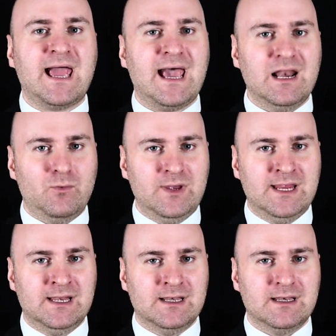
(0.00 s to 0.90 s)

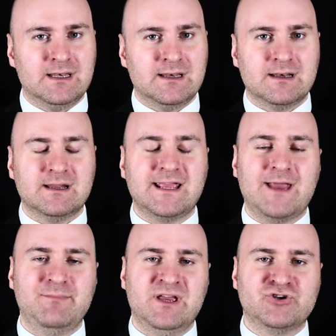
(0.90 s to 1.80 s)
Halloween
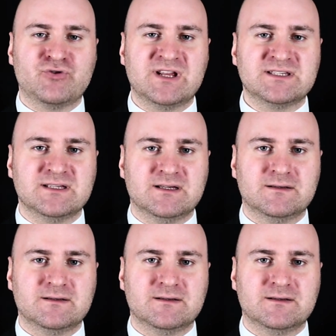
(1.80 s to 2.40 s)
can be a trickster.